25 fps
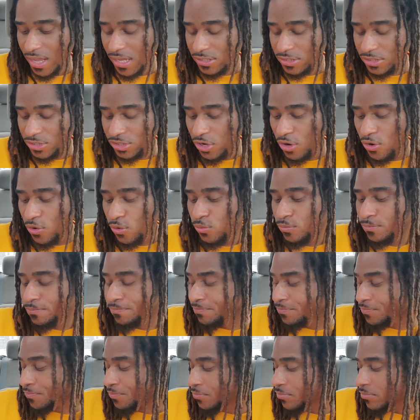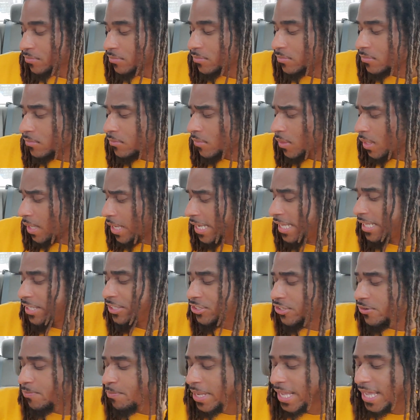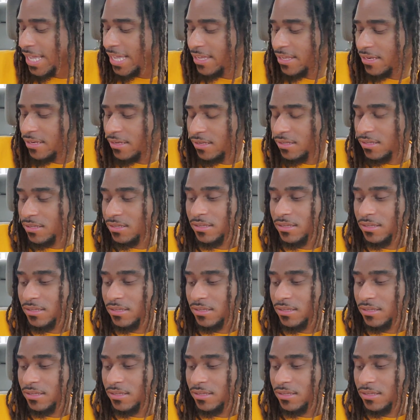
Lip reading: So in Japan,